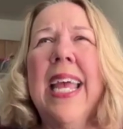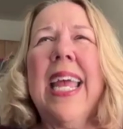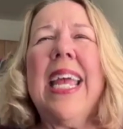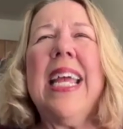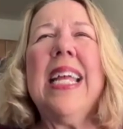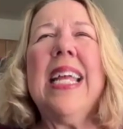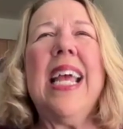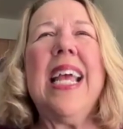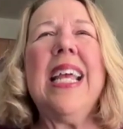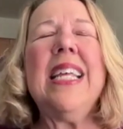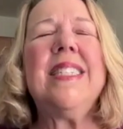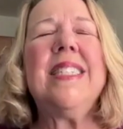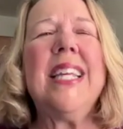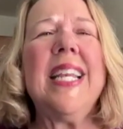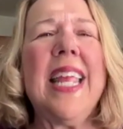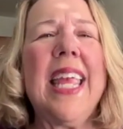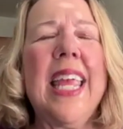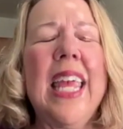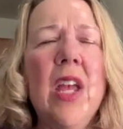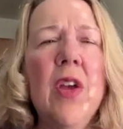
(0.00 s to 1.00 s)
It's
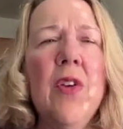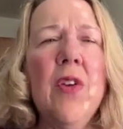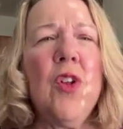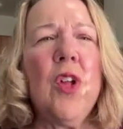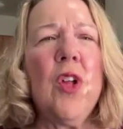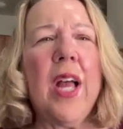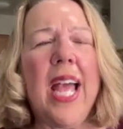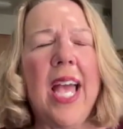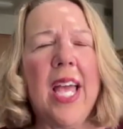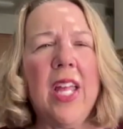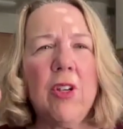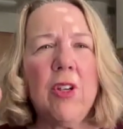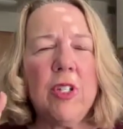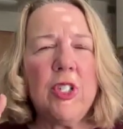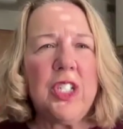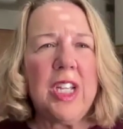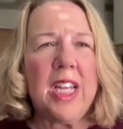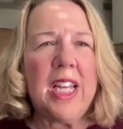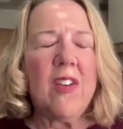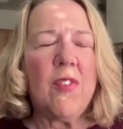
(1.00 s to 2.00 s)
an evil
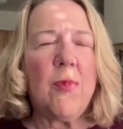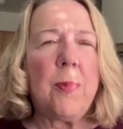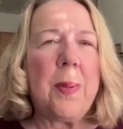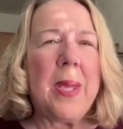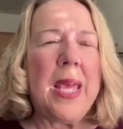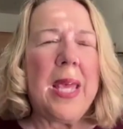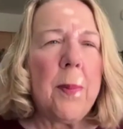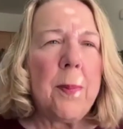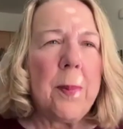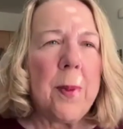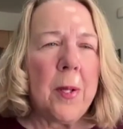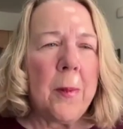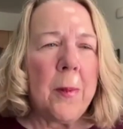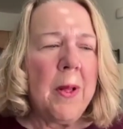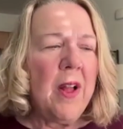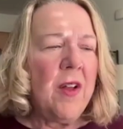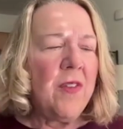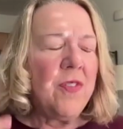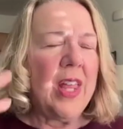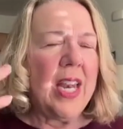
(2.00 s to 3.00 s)
energy of
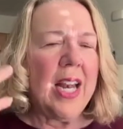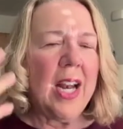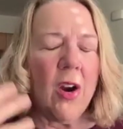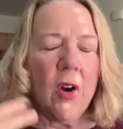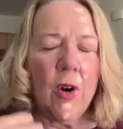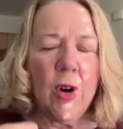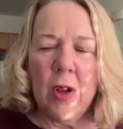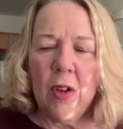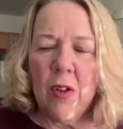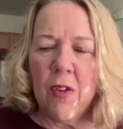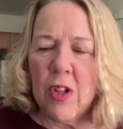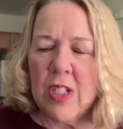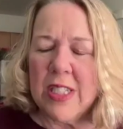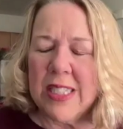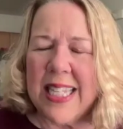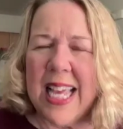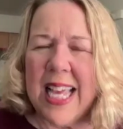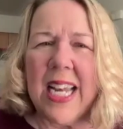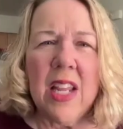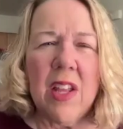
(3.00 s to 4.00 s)
people that are
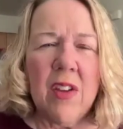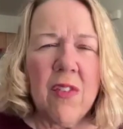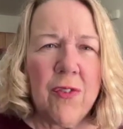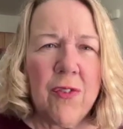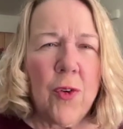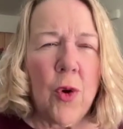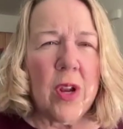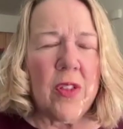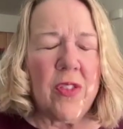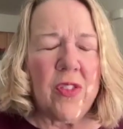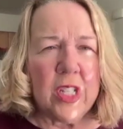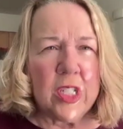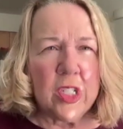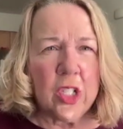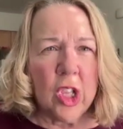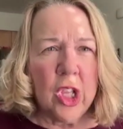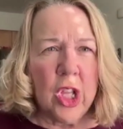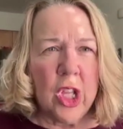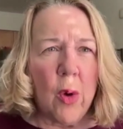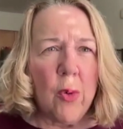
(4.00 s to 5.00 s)
sending forth this
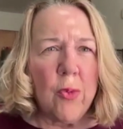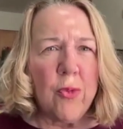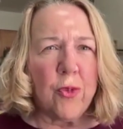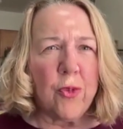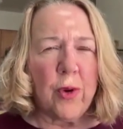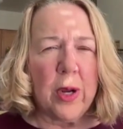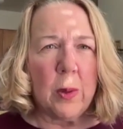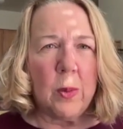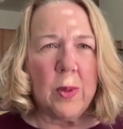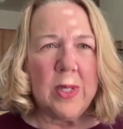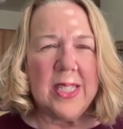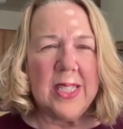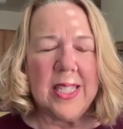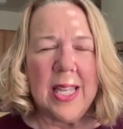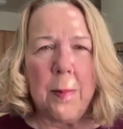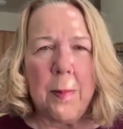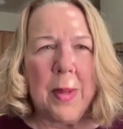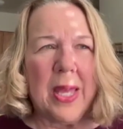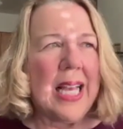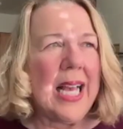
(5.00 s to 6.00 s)
low
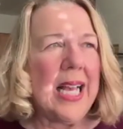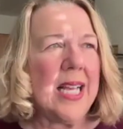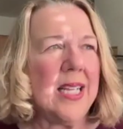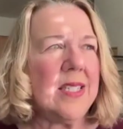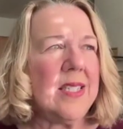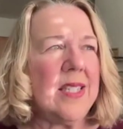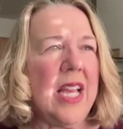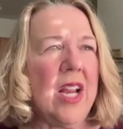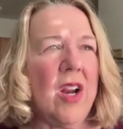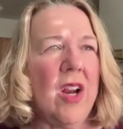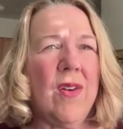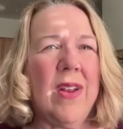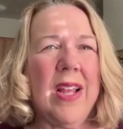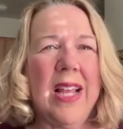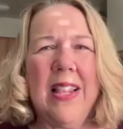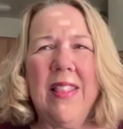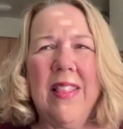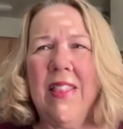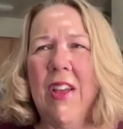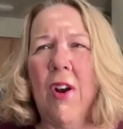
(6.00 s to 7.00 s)
frequency because
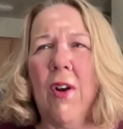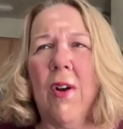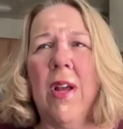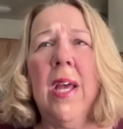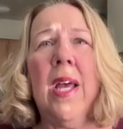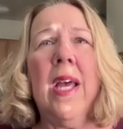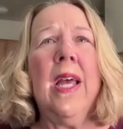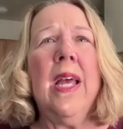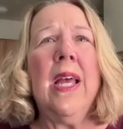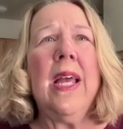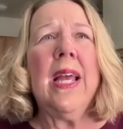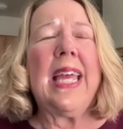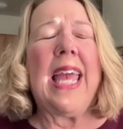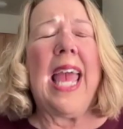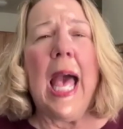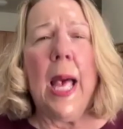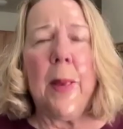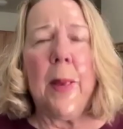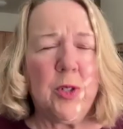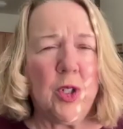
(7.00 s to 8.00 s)
they're
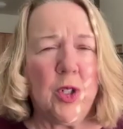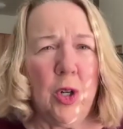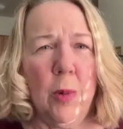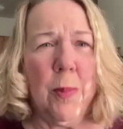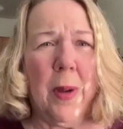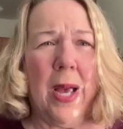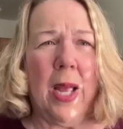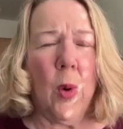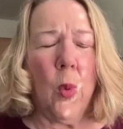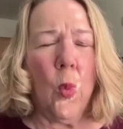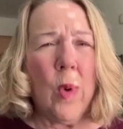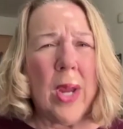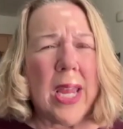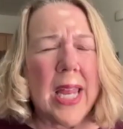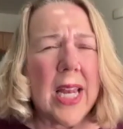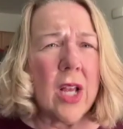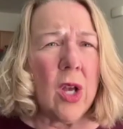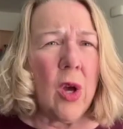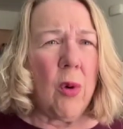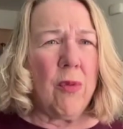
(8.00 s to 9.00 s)
captured by a
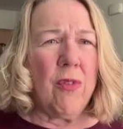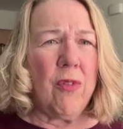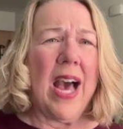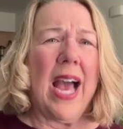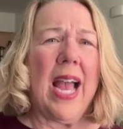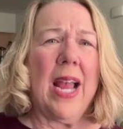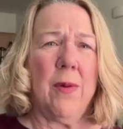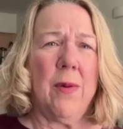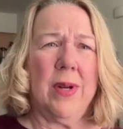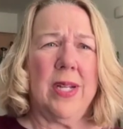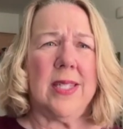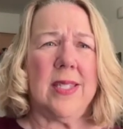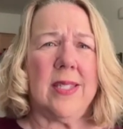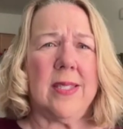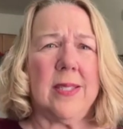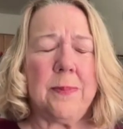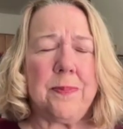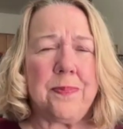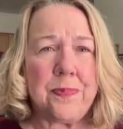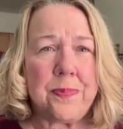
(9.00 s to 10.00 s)
weedical
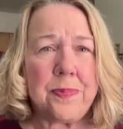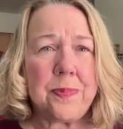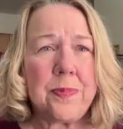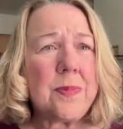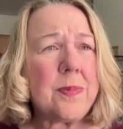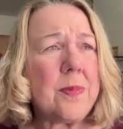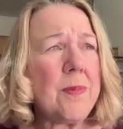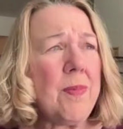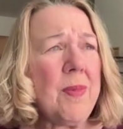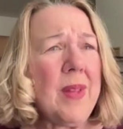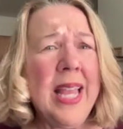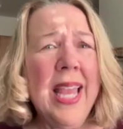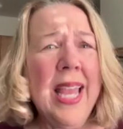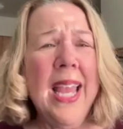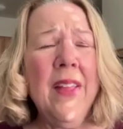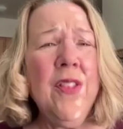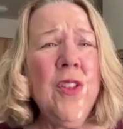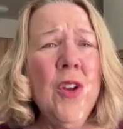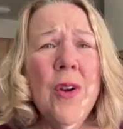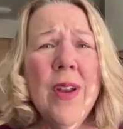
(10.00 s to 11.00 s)
virus
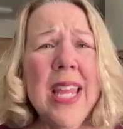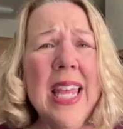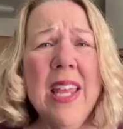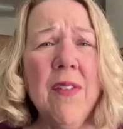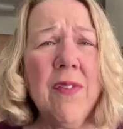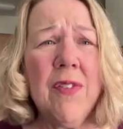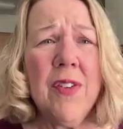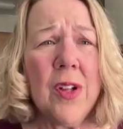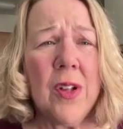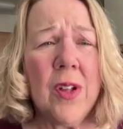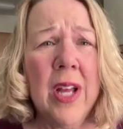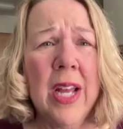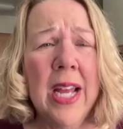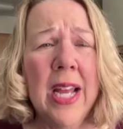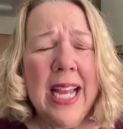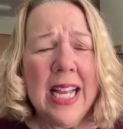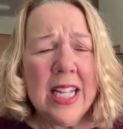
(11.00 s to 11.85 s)
and they're evil.